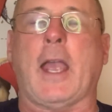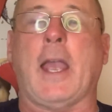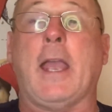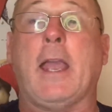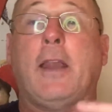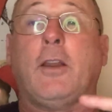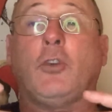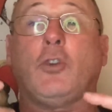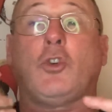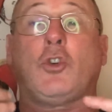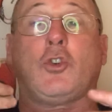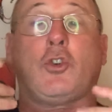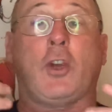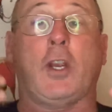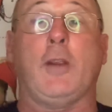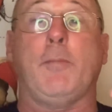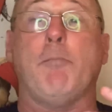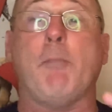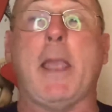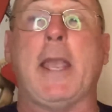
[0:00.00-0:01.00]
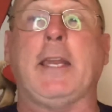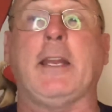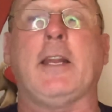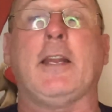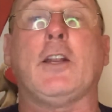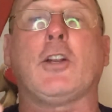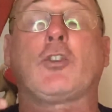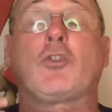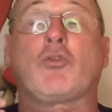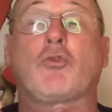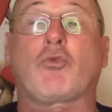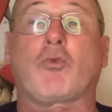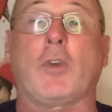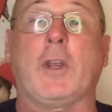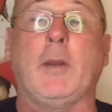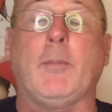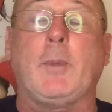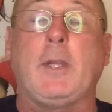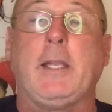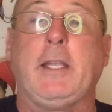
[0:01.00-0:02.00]
And she made it
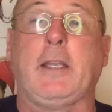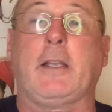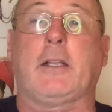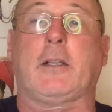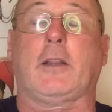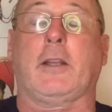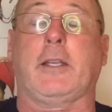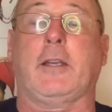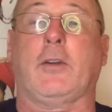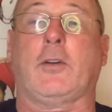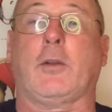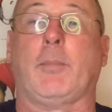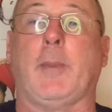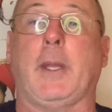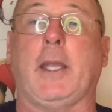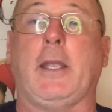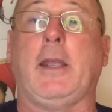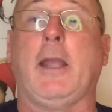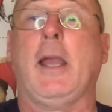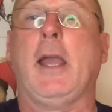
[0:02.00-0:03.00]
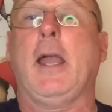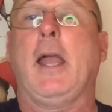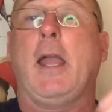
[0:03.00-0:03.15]
extremely clear to me